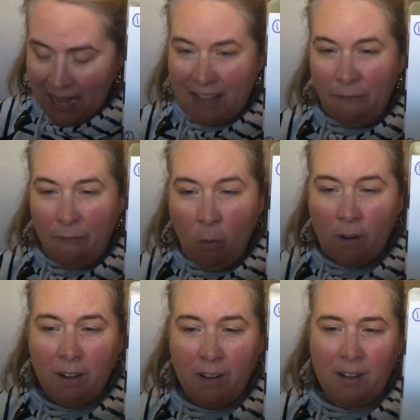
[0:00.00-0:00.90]

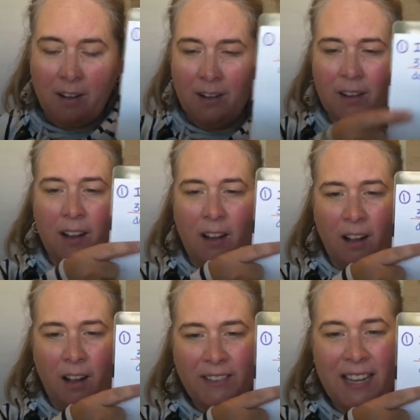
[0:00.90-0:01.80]
4
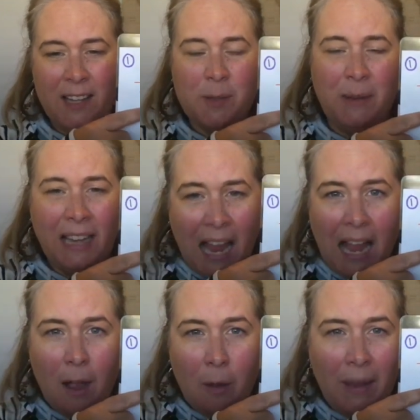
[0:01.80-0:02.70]
tells me
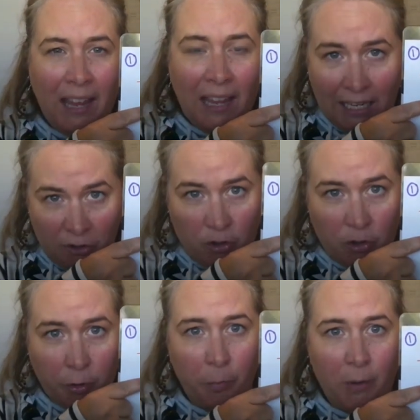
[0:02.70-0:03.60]
how big each
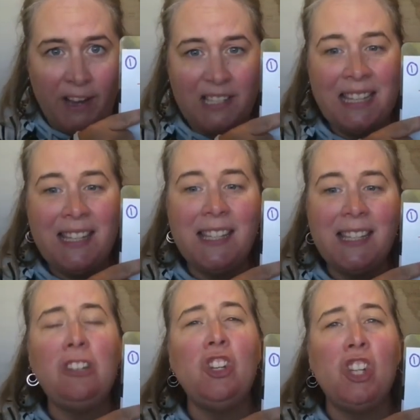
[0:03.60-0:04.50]
group was. This is a
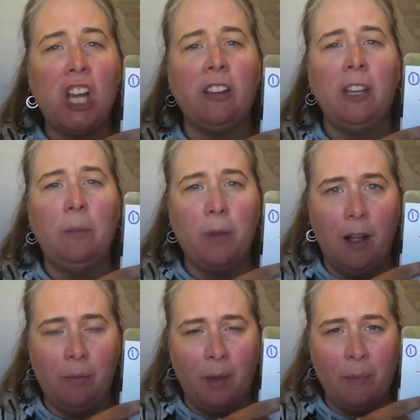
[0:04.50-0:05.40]
sharing
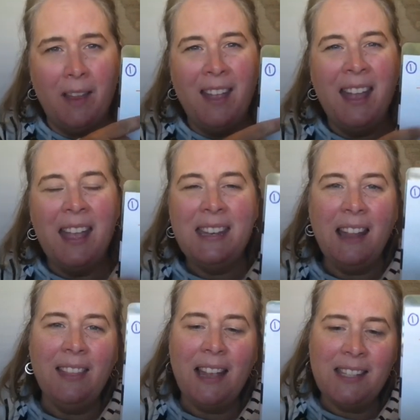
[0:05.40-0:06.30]
problem. Now
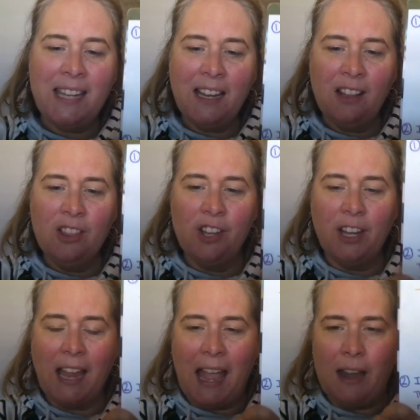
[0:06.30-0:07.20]
let's take a look
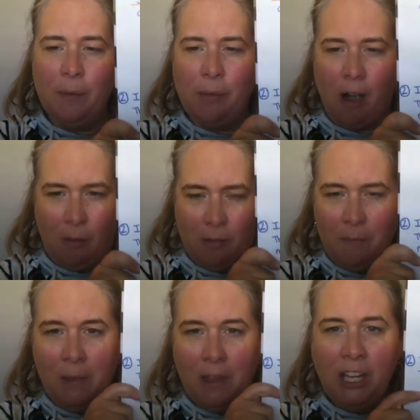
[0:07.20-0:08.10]
at a problem
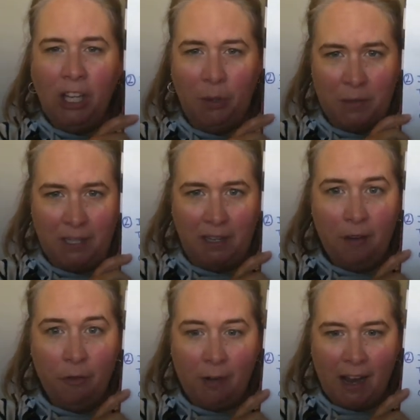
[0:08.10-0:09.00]
using
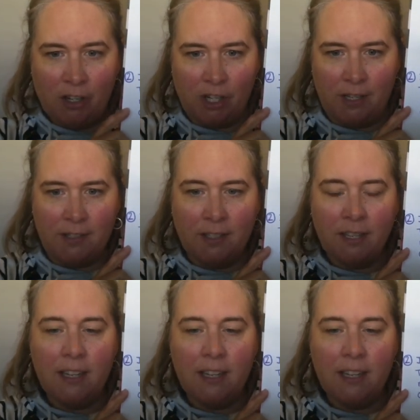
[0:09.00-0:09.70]
fractions.